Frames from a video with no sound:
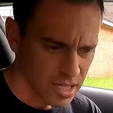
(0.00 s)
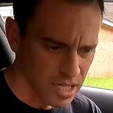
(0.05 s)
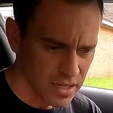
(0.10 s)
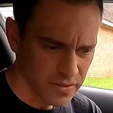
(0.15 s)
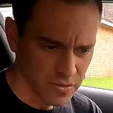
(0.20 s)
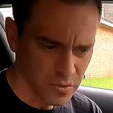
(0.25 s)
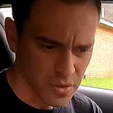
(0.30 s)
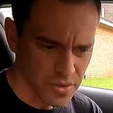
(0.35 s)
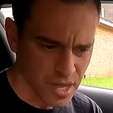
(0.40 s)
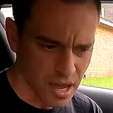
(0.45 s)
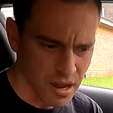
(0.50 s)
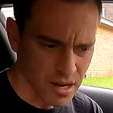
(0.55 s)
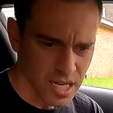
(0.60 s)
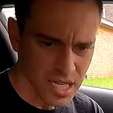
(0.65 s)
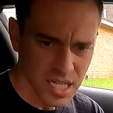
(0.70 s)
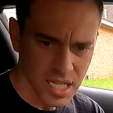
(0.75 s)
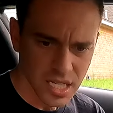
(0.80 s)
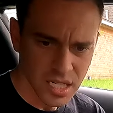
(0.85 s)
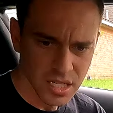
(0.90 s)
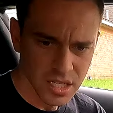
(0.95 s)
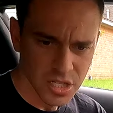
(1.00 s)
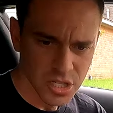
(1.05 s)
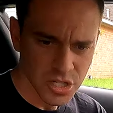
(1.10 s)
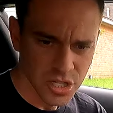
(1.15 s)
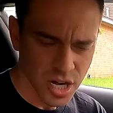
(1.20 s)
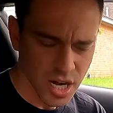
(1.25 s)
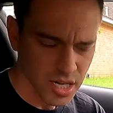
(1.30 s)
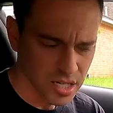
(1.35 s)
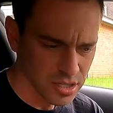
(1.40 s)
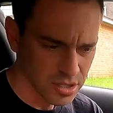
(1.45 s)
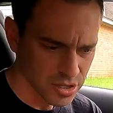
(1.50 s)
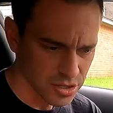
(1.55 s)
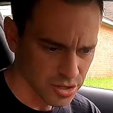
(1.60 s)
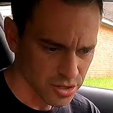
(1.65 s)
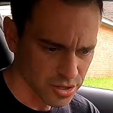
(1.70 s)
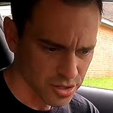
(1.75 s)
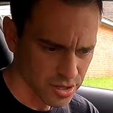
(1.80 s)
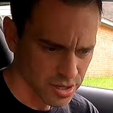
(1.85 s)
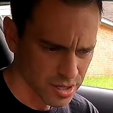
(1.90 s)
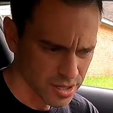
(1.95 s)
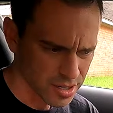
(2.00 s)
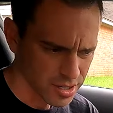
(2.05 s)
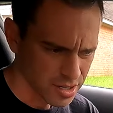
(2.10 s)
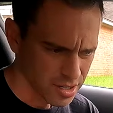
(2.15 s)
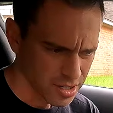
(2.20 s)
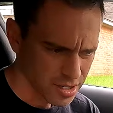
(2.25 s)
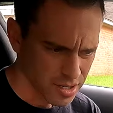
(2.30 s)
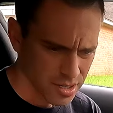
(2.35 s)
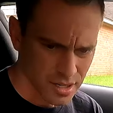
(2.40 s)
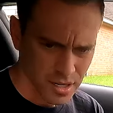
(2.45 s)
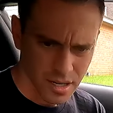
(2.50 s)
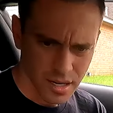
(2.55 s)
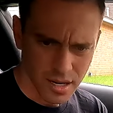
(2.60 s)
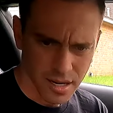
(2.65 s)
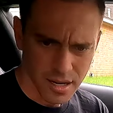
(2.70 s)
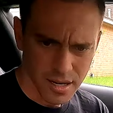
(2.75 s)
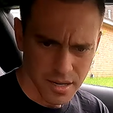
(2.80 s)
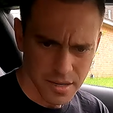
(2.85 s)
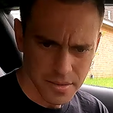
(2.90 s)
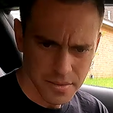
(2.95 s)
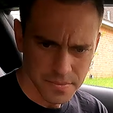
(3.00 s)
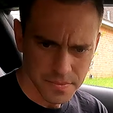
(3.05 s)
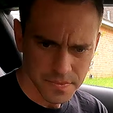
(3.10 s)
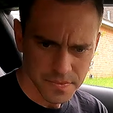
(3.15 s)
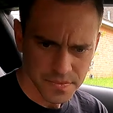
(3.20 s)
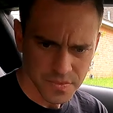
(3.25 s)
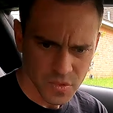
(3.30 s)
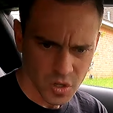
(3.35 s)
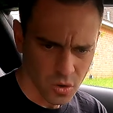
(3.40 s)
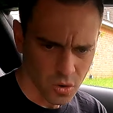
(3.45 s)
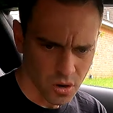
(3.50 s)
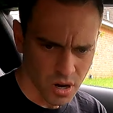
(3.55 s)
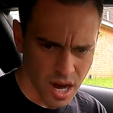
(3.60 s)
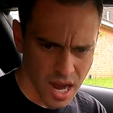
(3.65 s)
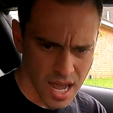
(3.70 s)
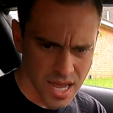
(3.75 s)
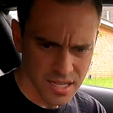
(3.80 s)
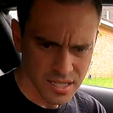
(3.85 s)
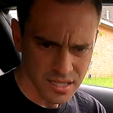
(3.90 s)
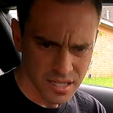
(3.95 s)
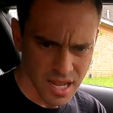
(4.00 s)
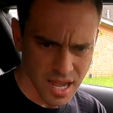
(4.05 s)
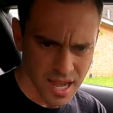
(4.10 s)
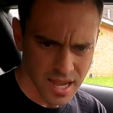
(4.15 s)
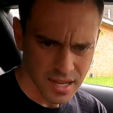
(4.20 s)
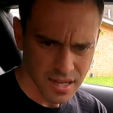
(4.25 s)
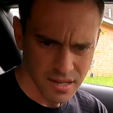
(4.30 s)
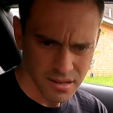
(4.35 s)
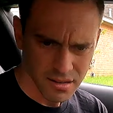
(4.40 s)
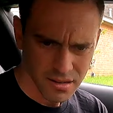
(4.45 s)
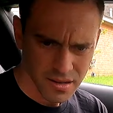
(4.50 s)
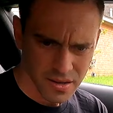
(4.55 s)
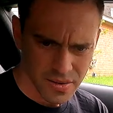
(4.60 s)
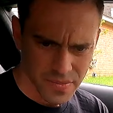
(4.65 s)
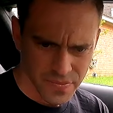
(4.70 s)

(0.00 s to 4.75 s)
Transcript: even without a heat exchanger or ice tank,